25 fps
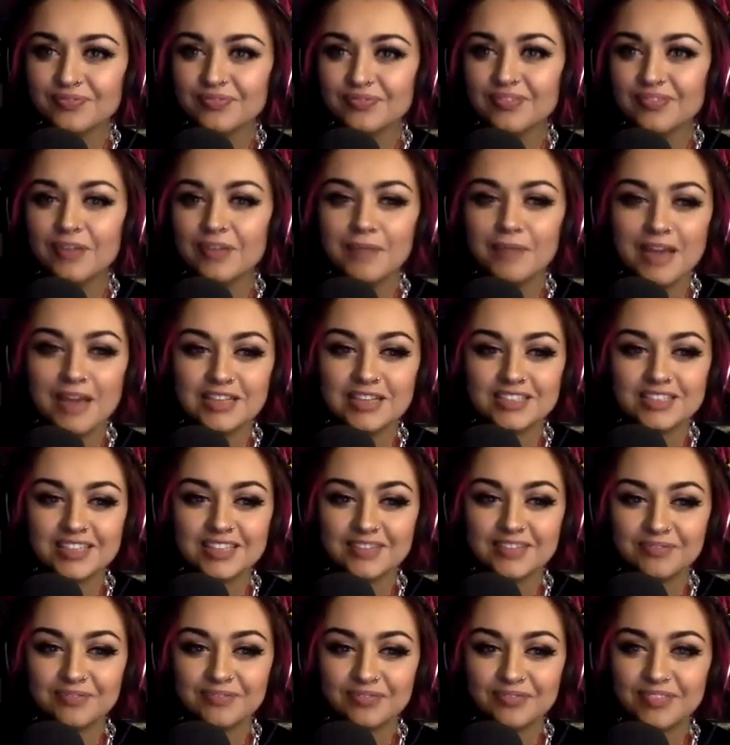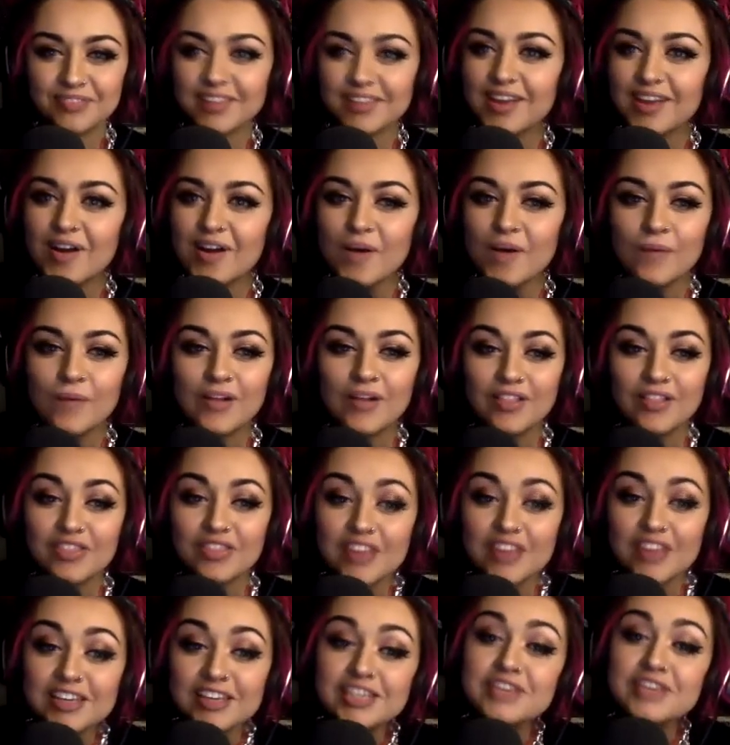Amazing. Well,
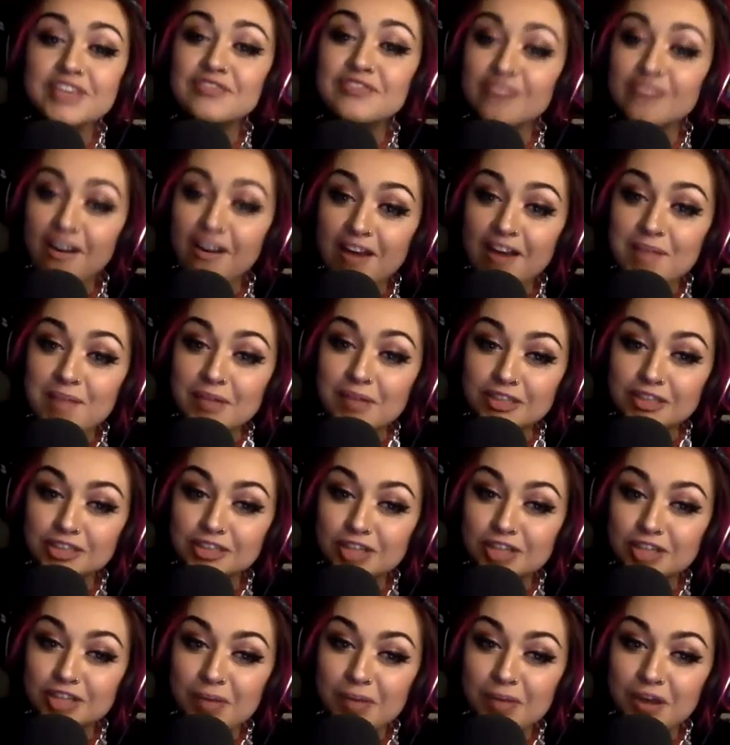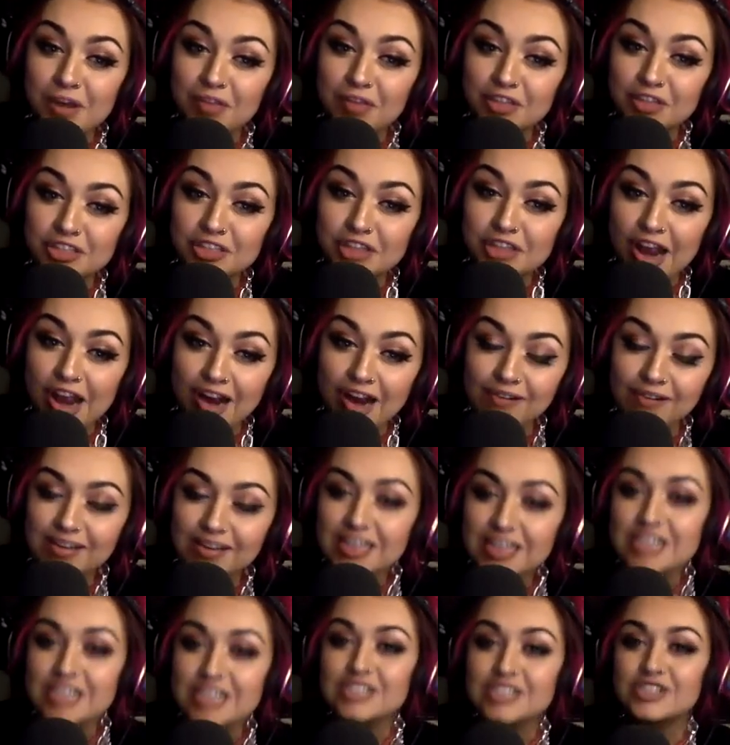thank you very much for coming on the show.
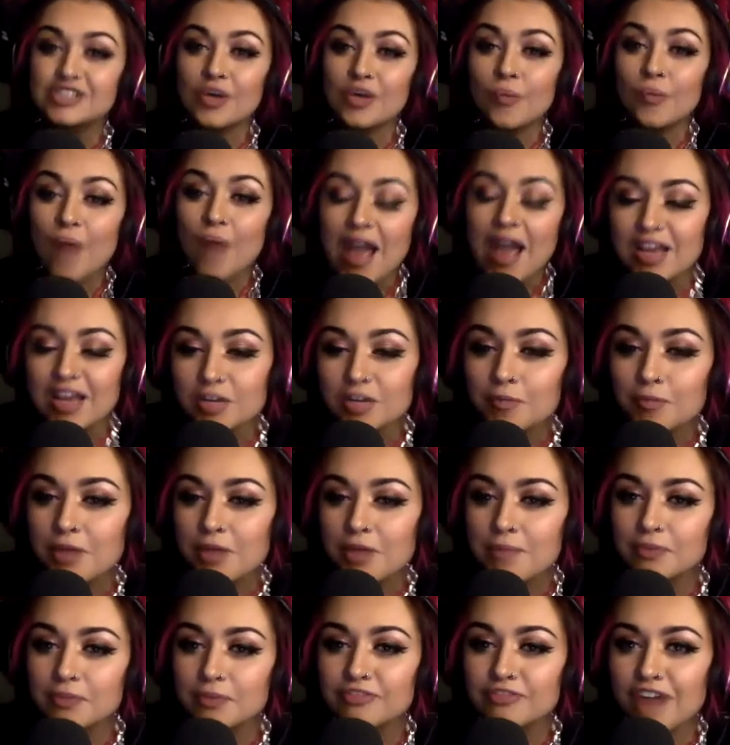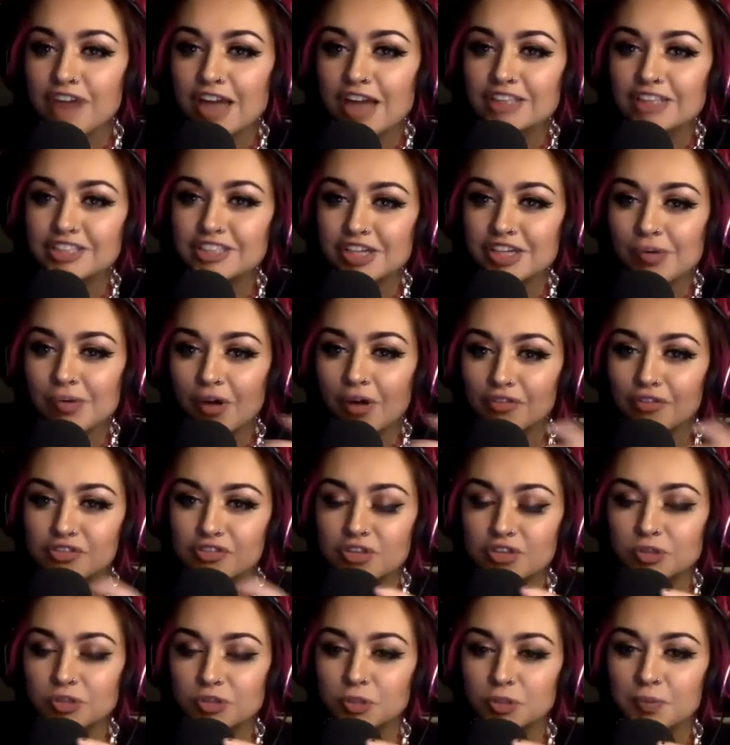So where can people find you on
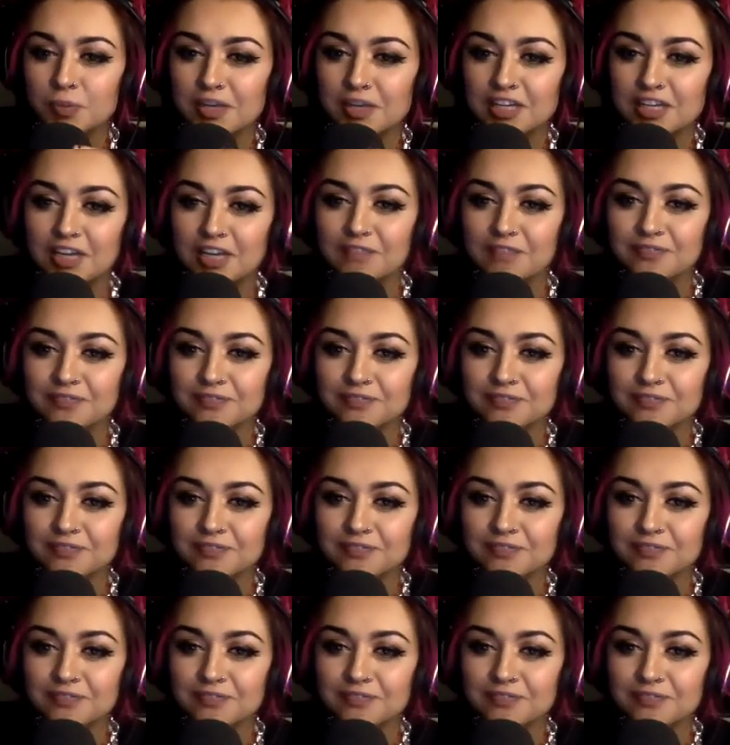social media?